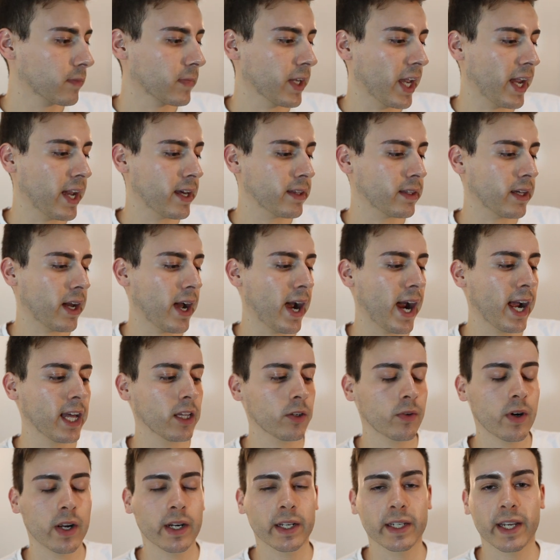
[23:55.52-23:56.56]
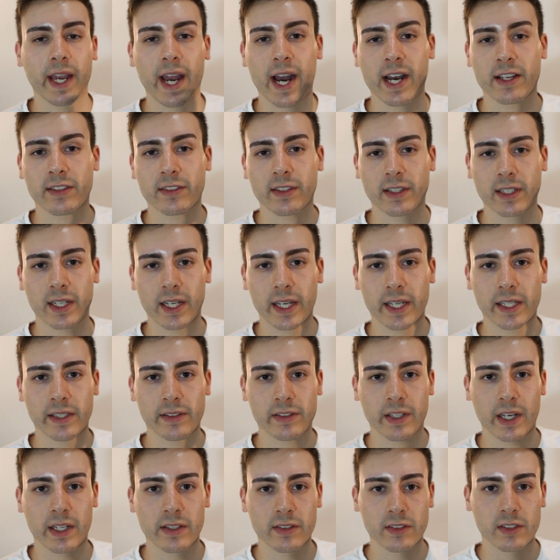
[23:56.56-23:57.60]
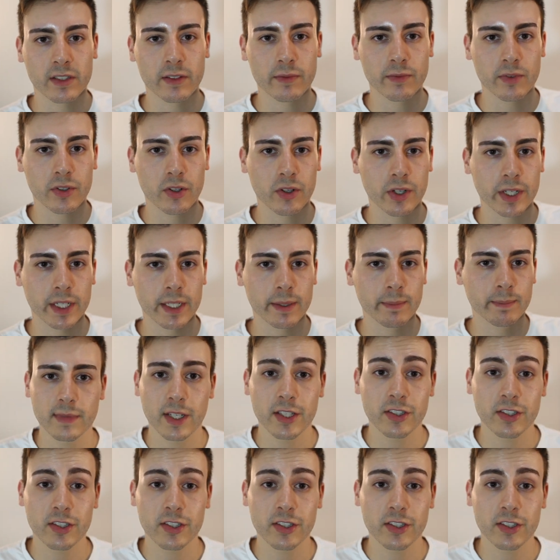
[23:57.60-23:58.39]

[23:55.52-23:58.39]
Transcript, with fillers: and the Hyaluronic Acid Intensive Cream.